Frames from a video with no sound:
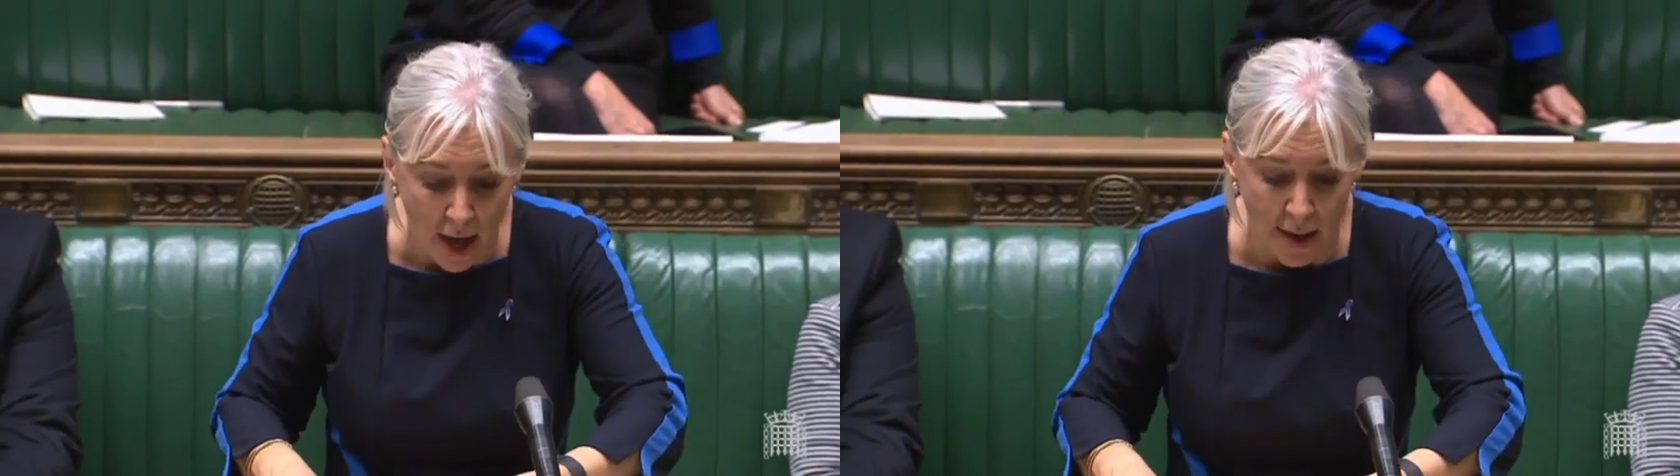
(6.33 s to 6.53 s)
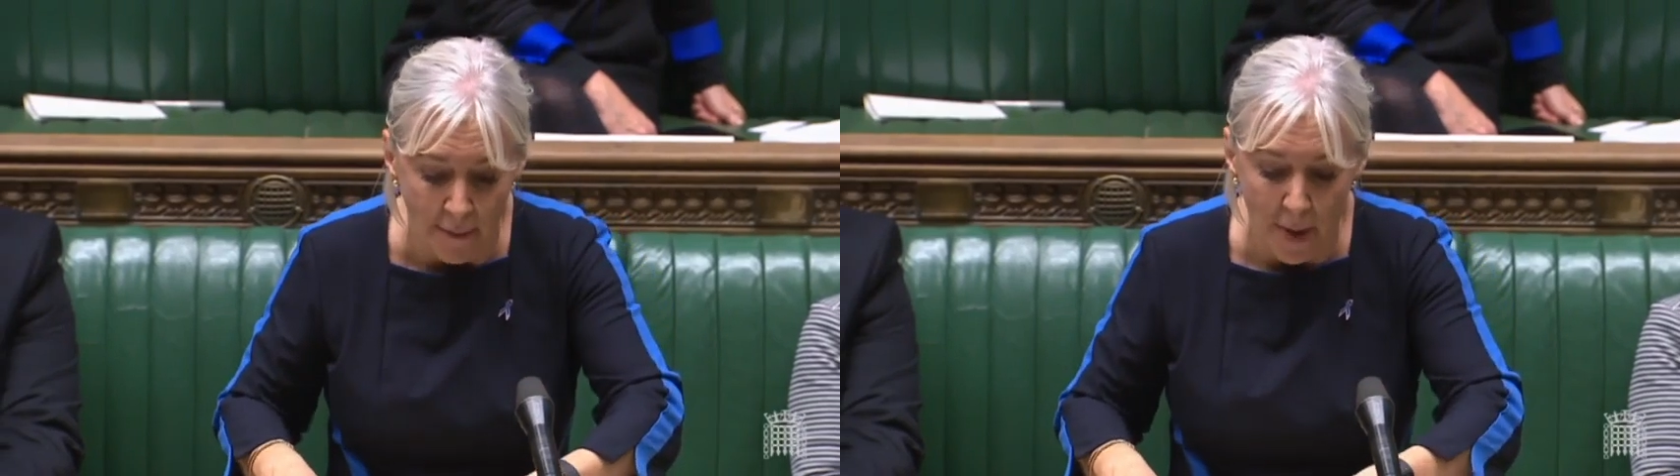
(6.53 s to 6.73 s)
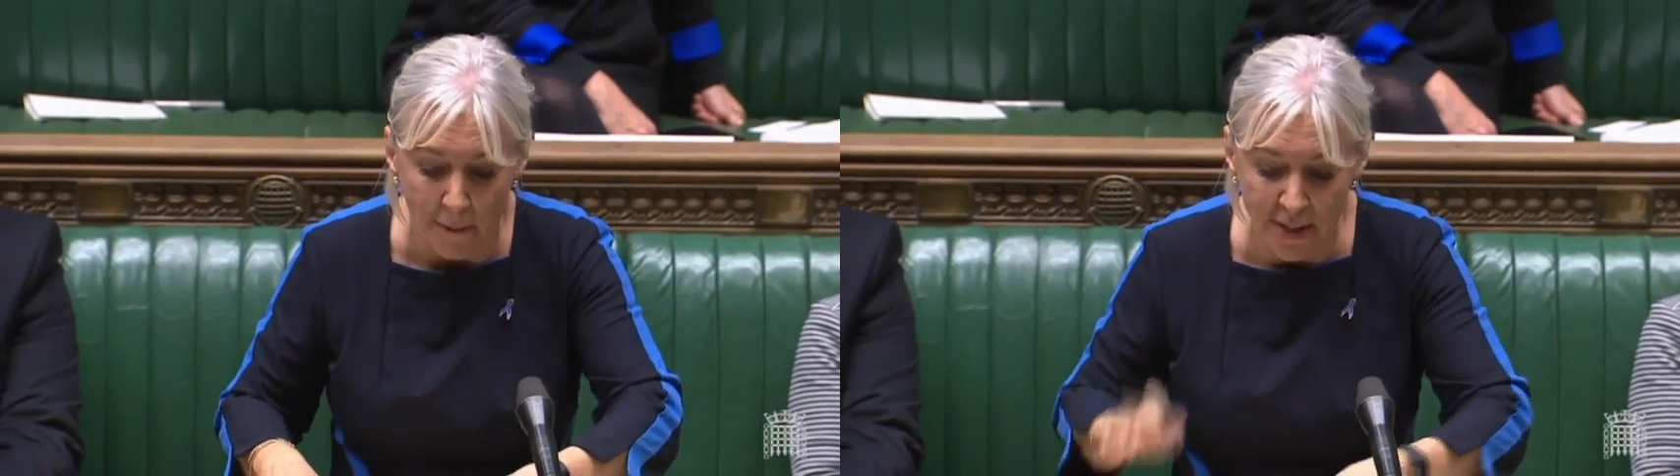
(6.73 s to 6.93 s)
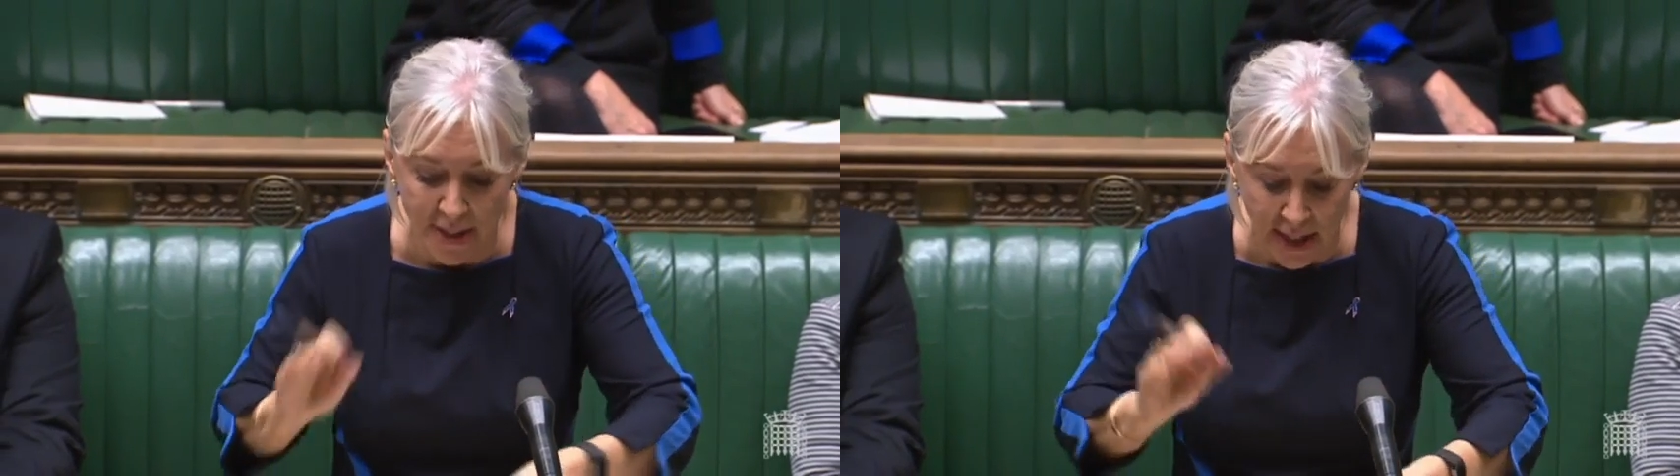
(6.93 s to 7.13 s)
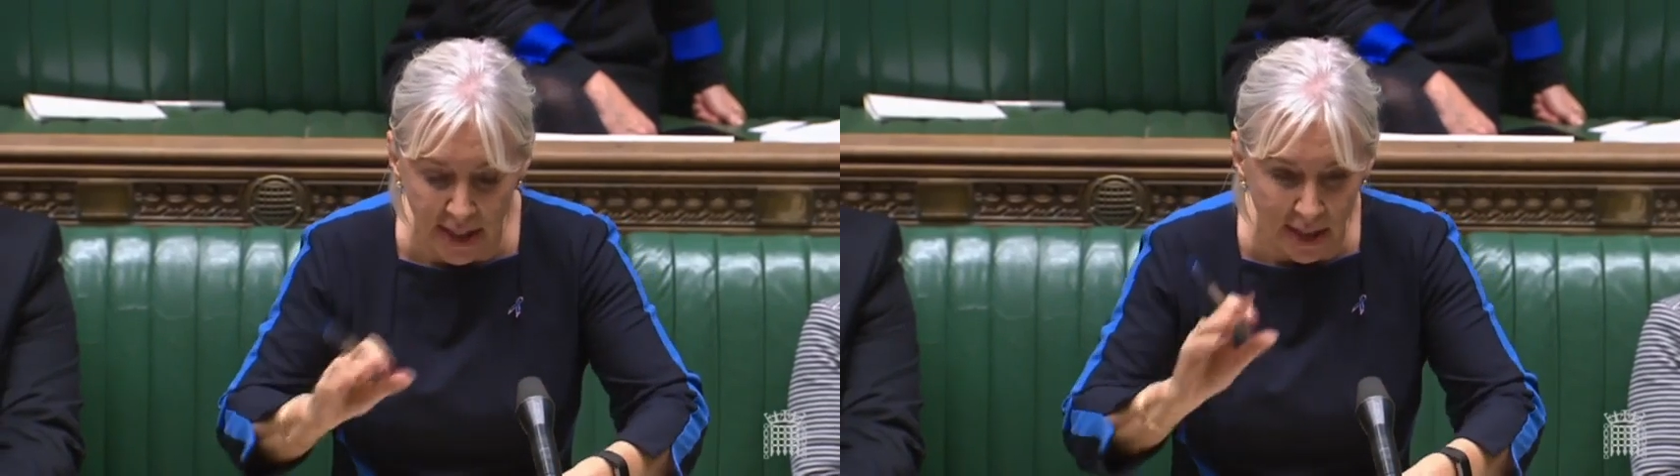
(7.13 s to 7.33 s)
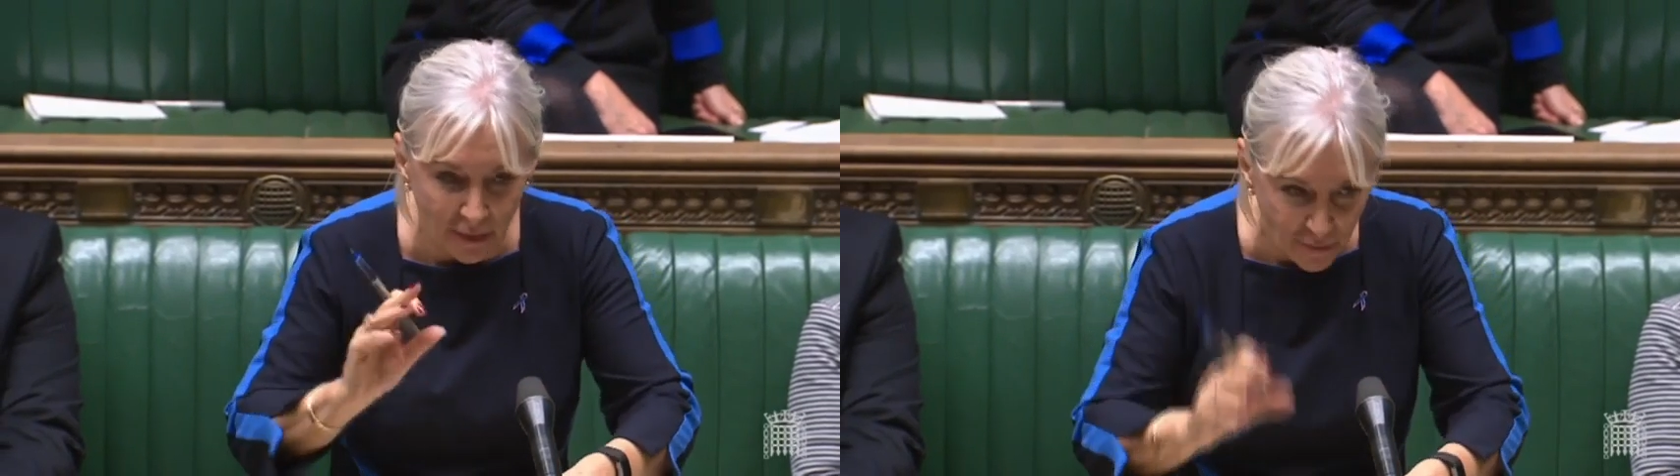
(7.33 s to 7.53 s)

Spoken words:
am particularly